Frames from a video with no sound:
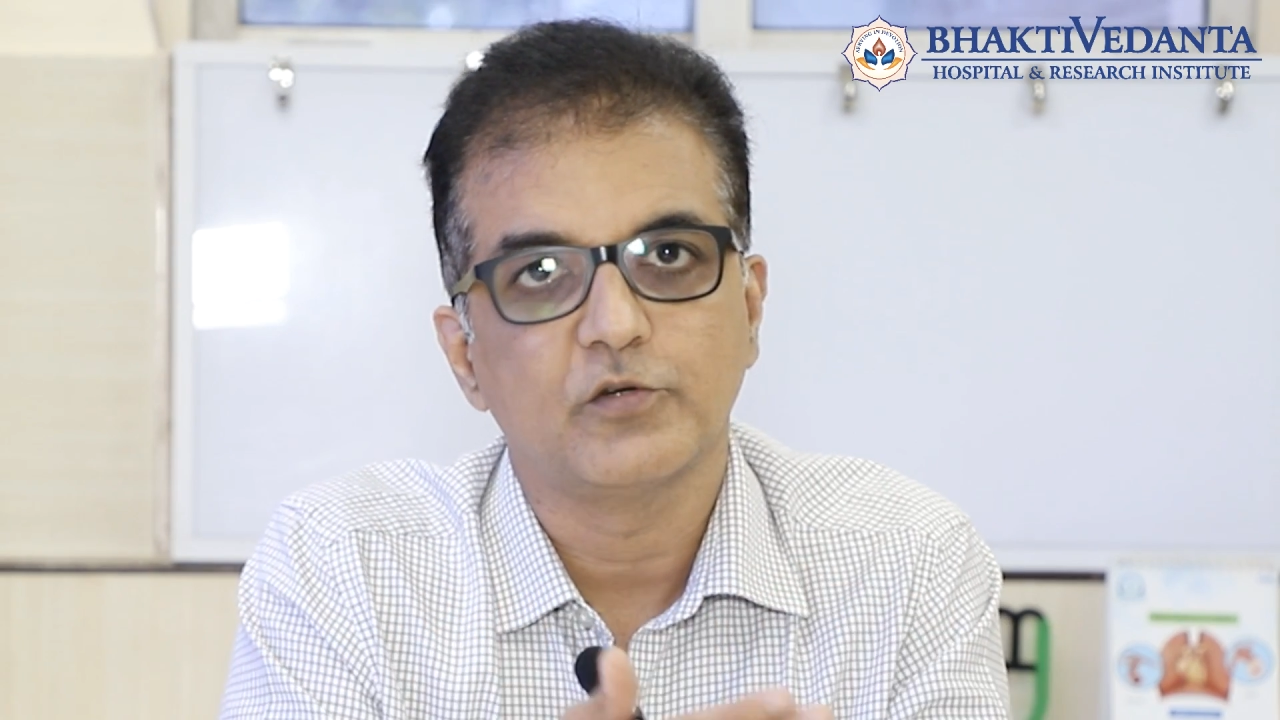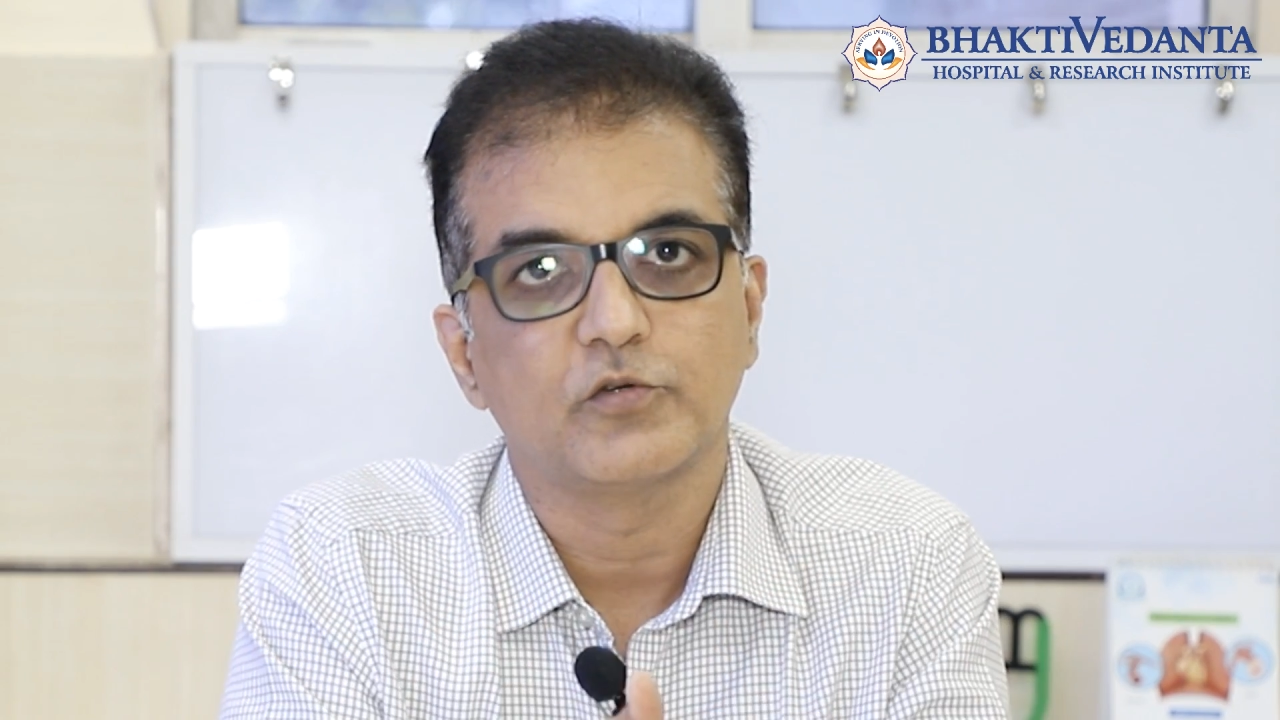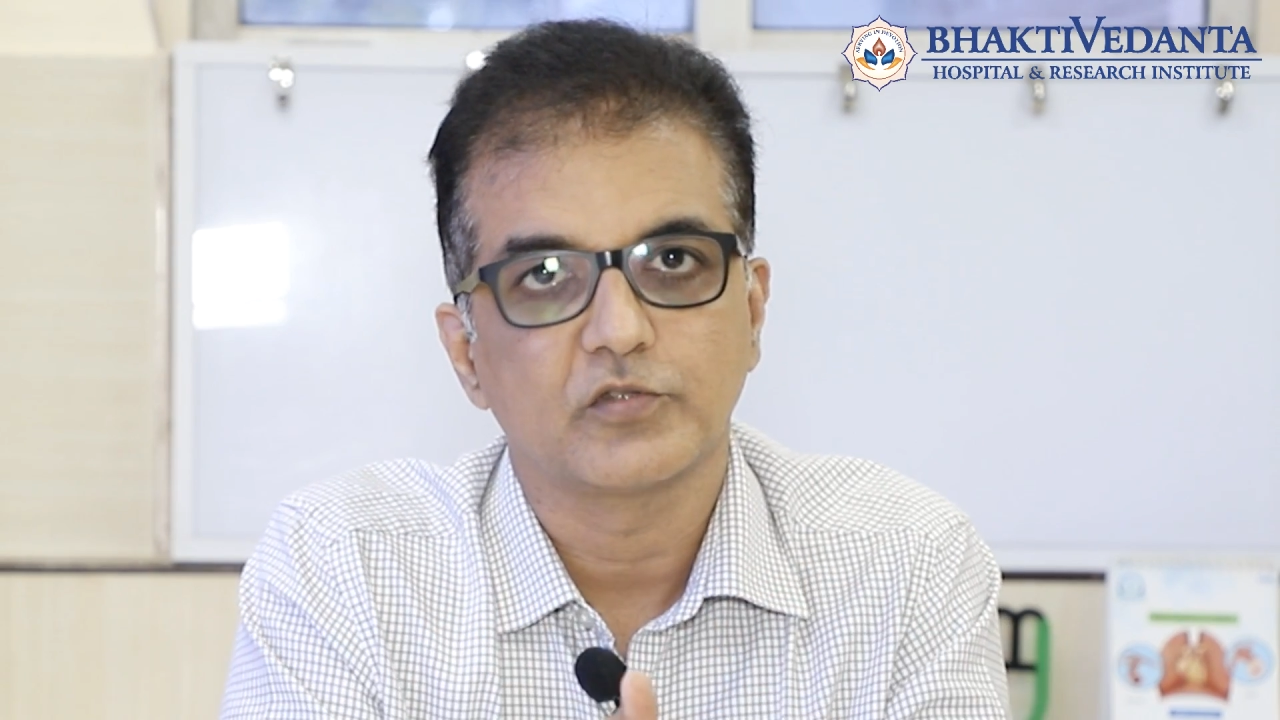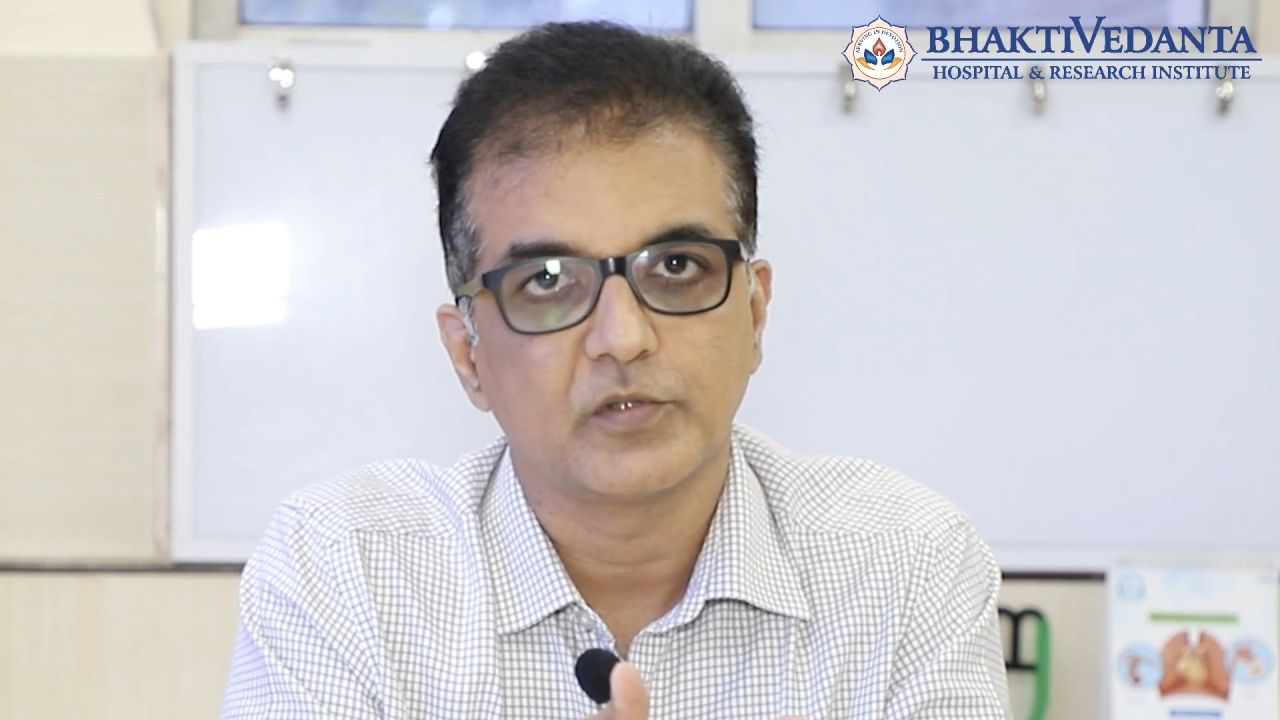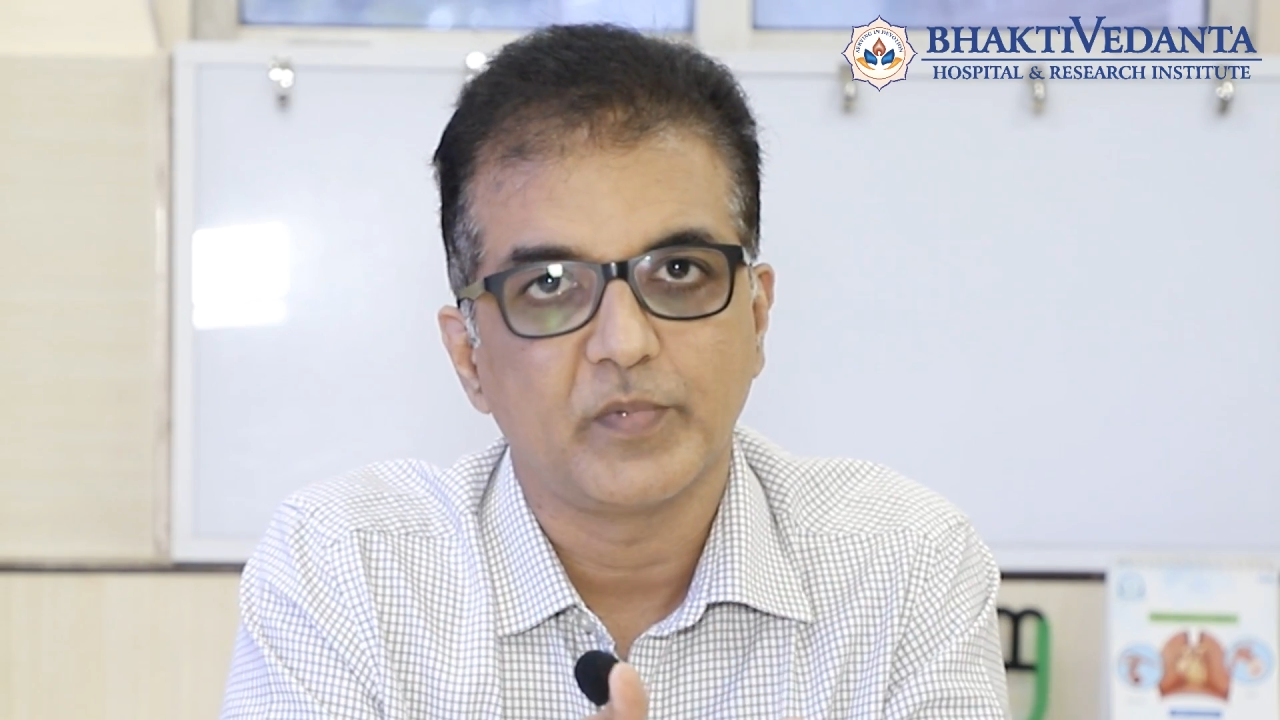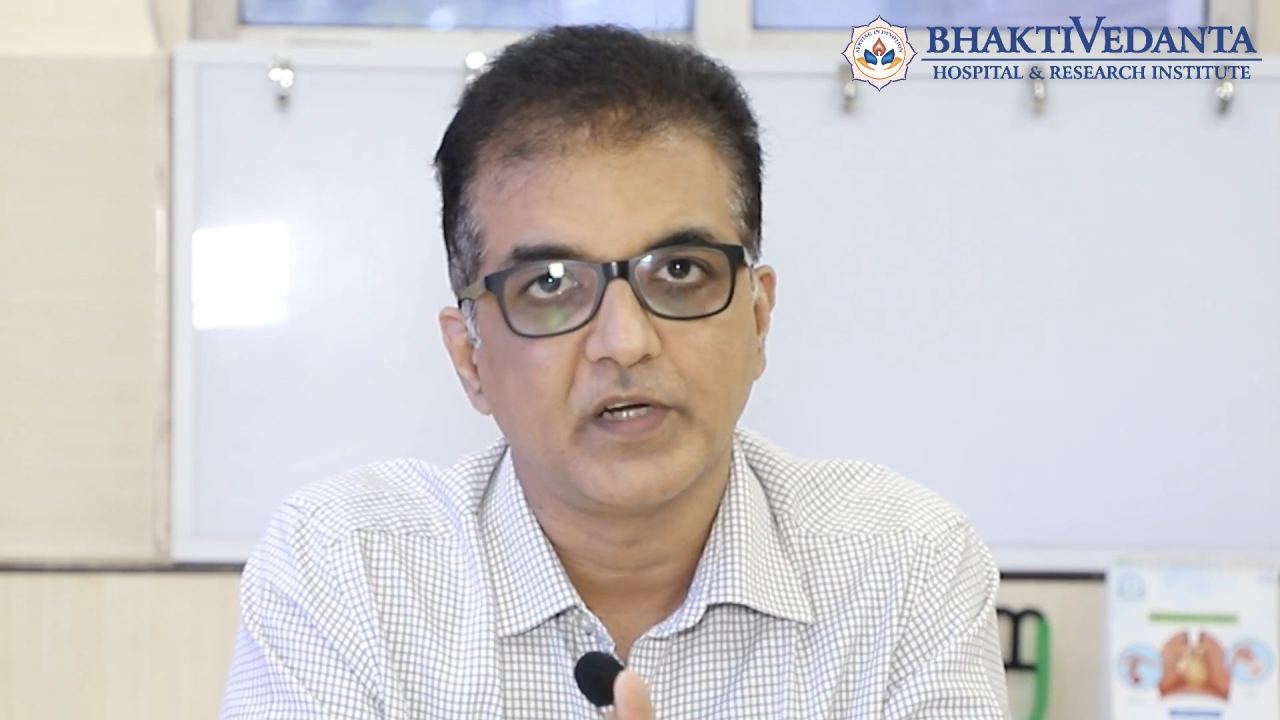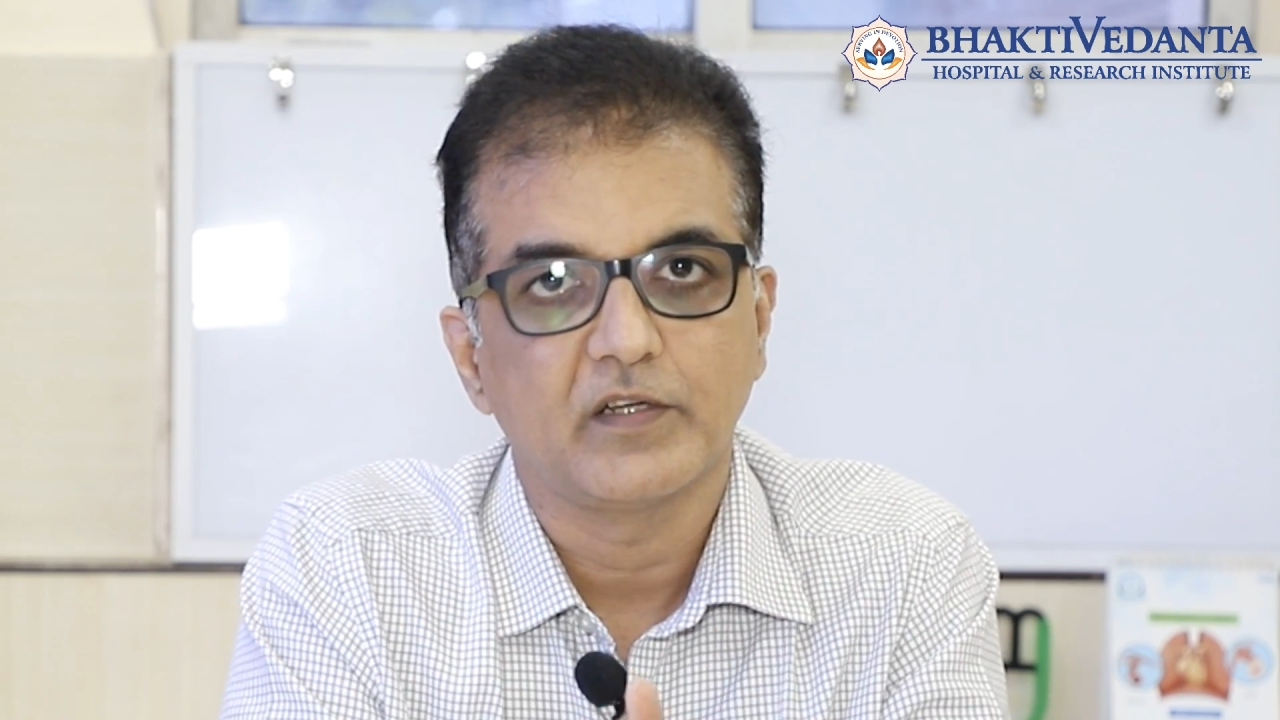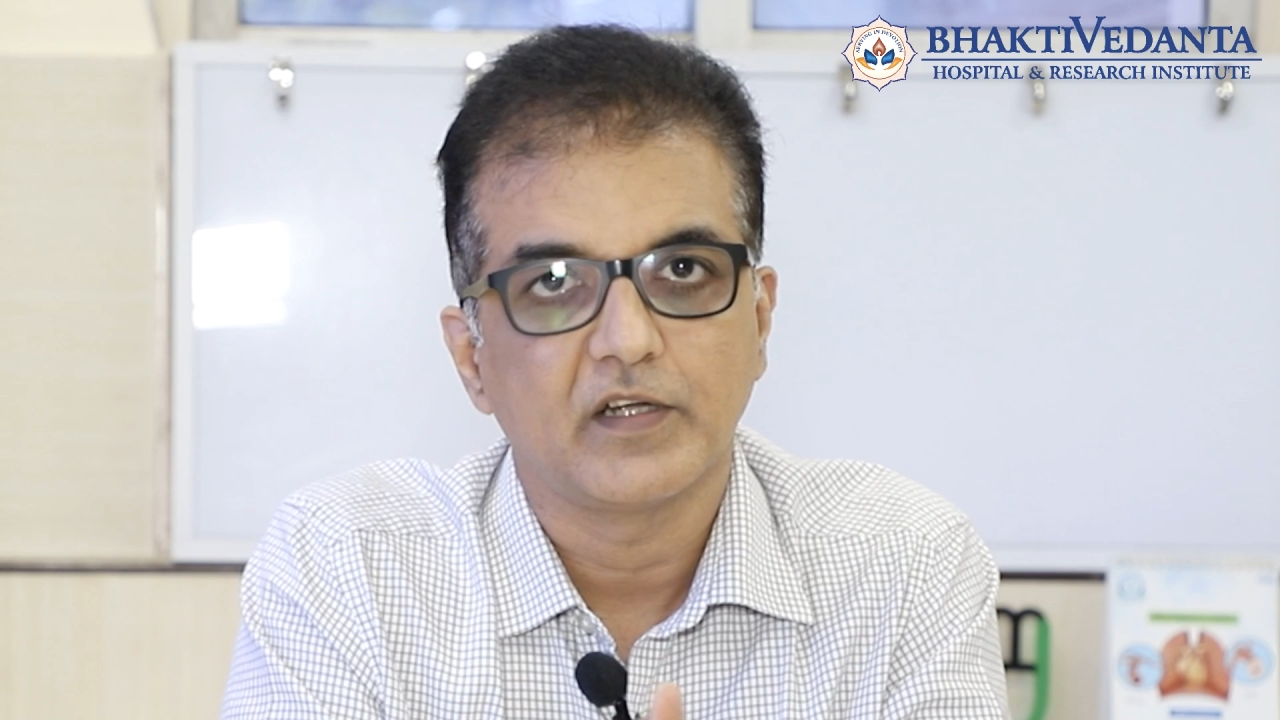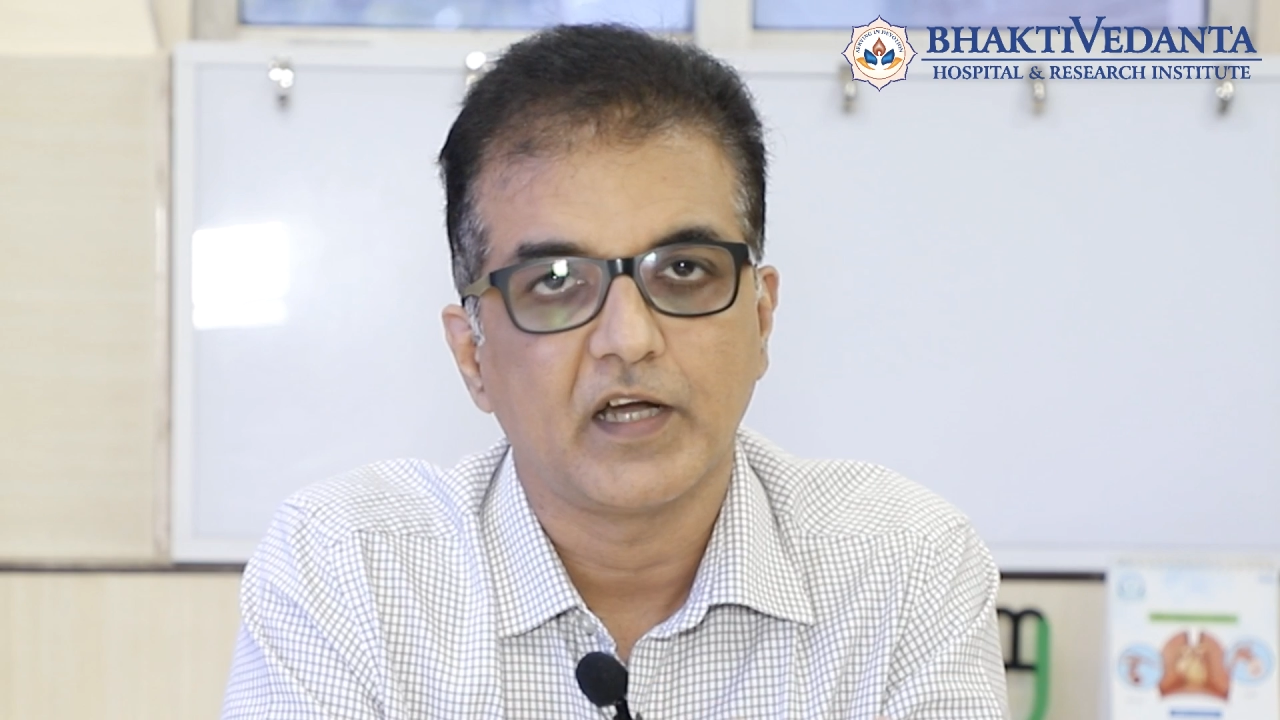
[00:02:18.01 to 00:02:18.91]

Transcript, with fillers: go to the bed